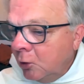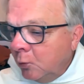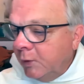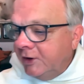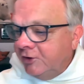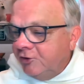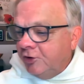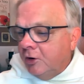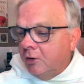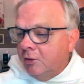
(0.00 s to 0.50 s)

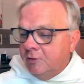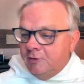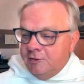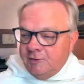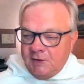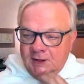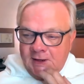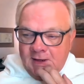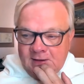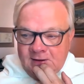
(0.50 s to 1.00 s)
We
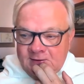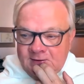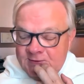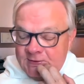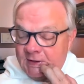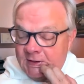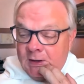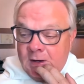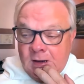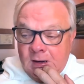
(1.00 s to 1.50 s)
chose
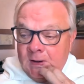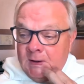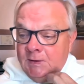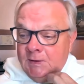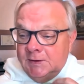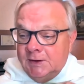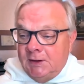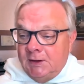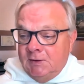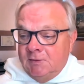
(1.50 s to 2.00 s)
his and
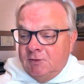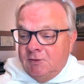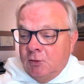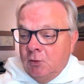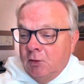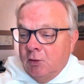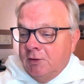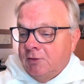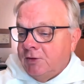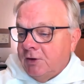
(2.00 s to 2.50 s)
all the
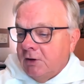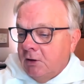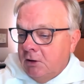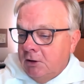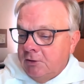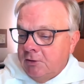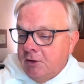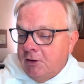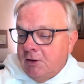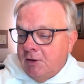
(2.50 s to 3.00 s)
stories
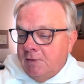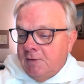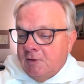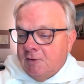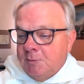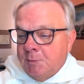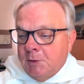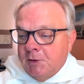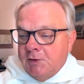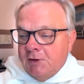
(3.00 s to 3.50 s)
included in
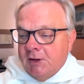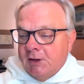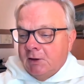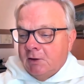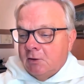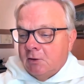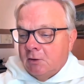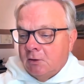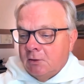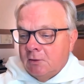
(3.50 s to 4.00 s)
this
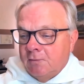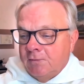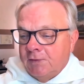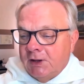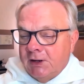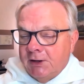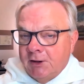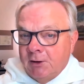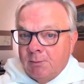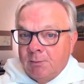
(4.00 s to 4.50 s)
particular
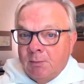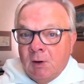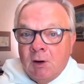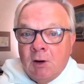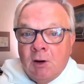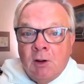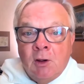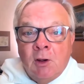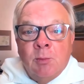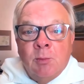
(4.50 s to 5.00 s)
volume
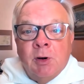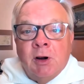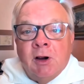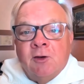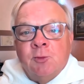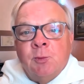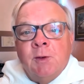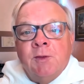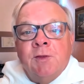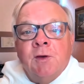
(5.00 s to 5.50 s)

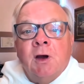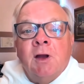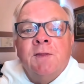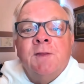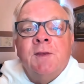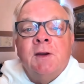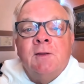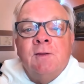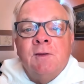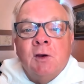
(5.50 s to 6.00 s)
because we
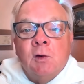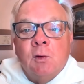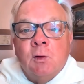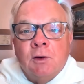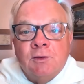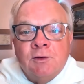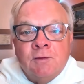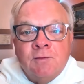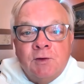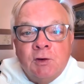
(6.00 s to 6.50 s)
thought that in the
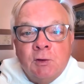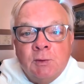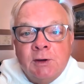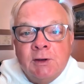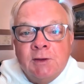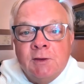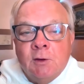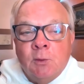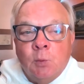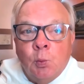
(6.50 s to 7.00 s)
course of
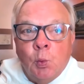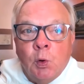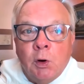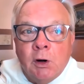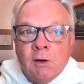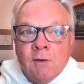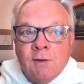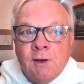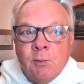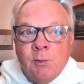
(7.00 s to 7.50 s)
doing the
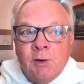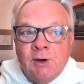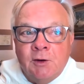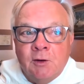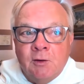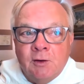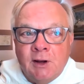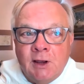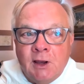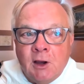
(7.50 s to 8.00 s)
work that we
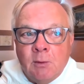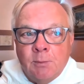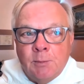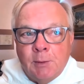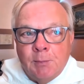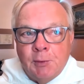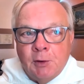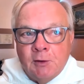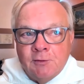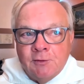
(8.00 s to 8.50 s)
do to help
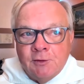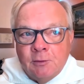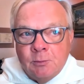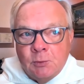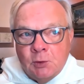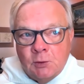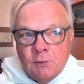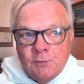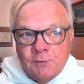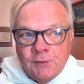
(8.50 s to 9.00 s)
a person
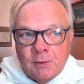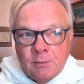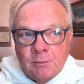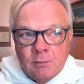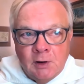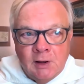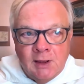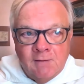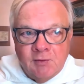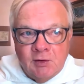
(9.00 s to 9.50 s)
move
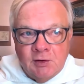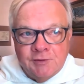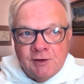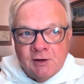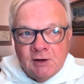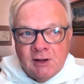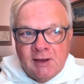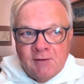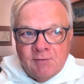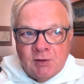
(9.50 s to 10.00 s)
from level
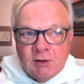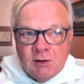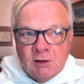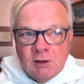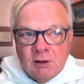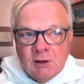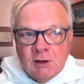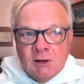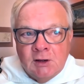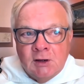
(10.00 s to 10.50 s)
to
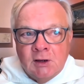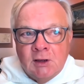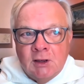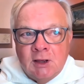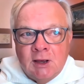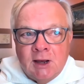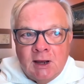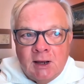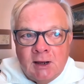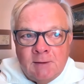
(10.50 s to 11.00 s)
level
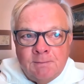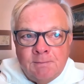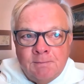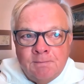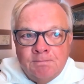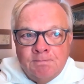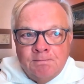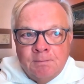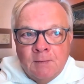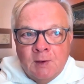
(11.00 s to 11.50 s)

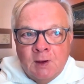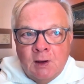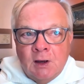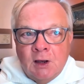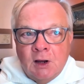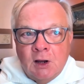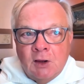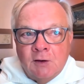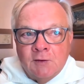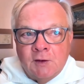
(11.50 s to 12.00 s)

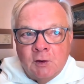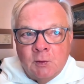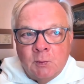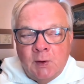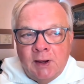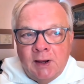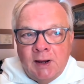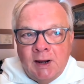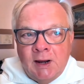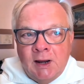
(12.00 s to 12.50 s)
along their
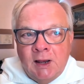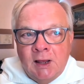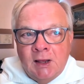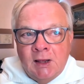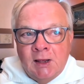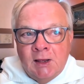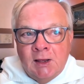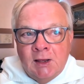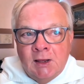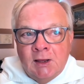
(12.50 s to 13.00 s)
way,
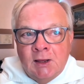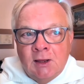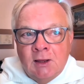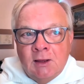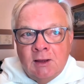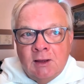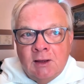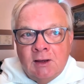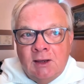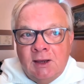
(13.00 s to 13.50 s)

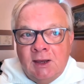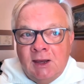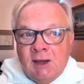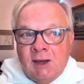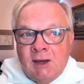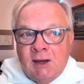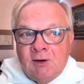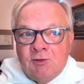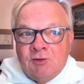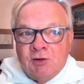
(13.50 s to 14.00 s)

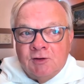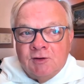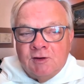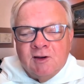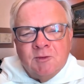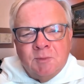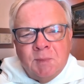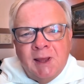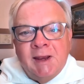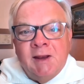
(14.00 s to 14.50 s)
he just
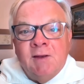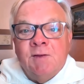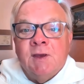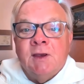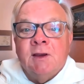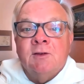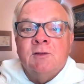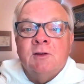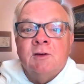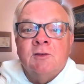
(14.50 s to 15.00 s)
explained
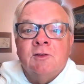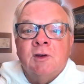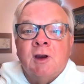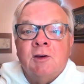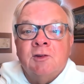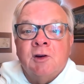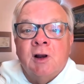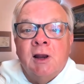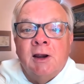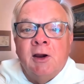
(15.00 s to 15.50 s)
things in
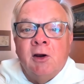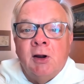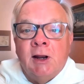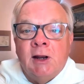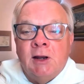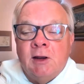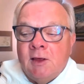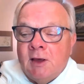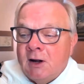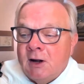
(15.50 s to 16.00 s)
such
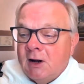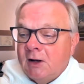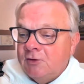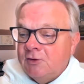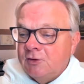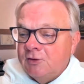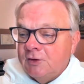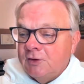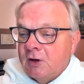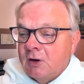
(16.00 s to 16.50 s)
clarity that I
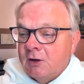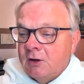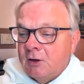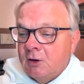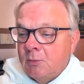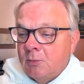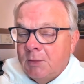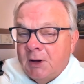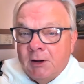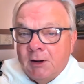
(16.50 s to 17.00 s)
just thought
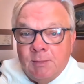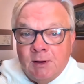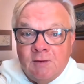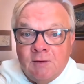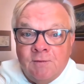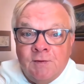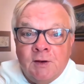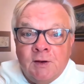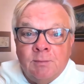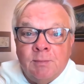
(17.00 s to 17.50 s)
you might
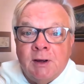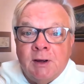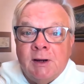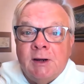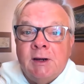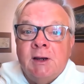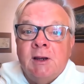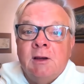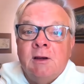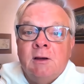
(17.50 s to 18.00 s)
benefit
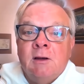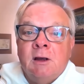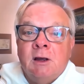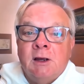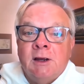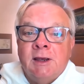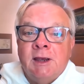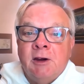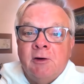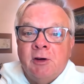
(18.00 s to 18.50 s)
by
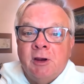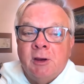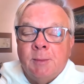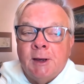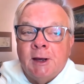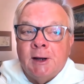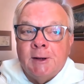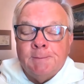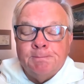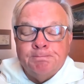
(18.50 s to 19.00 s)
hearing
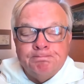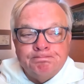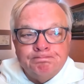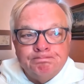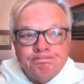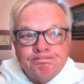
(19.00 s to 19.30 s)
about it.